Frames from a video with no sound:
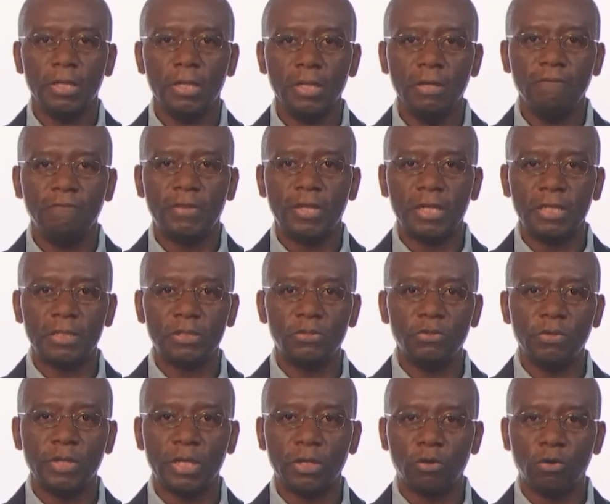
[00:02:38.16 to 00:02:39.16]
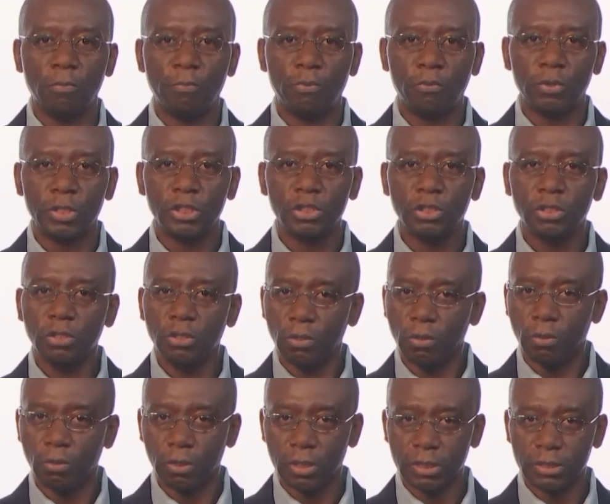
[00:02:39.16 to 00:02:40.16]
If there is no incorporation
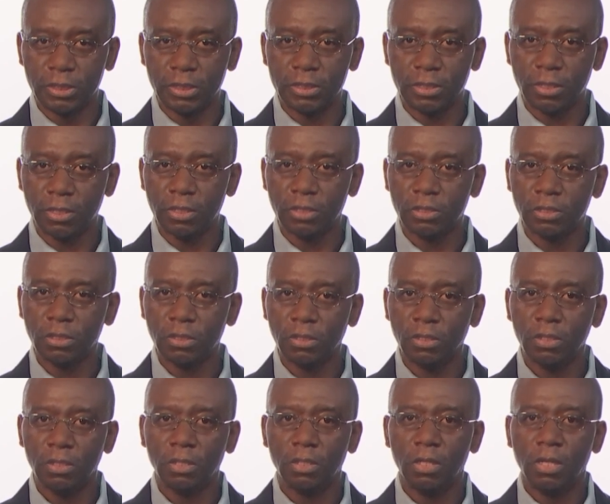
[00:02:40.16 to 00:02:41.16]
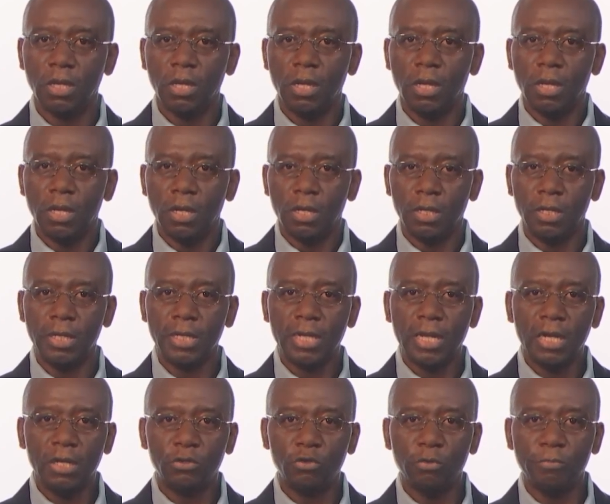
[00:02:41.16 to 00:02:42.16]
or registration,
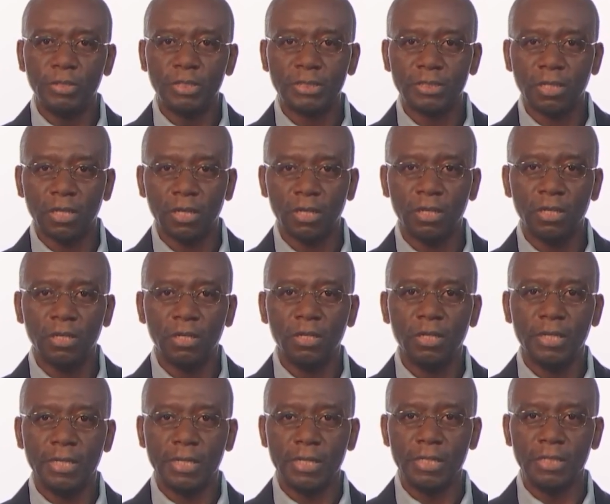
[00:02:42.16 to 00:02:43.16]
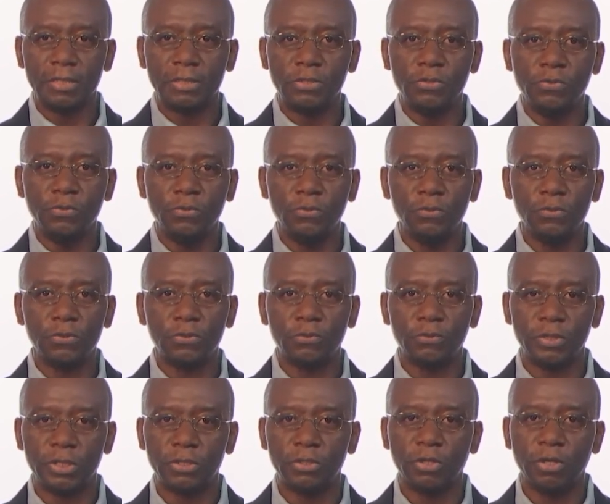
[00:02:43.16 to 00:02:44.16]
legal domicile is used
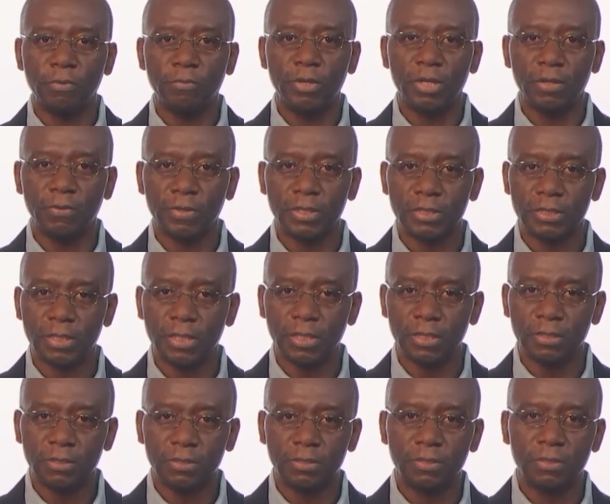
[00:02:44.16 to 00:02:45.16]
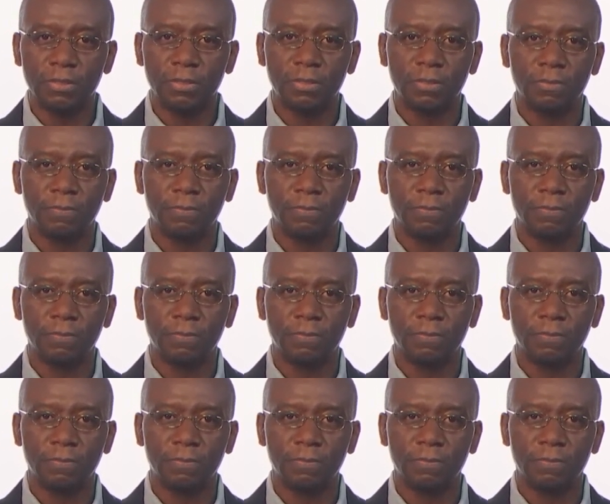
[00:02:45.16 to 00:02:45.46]
to determine residence.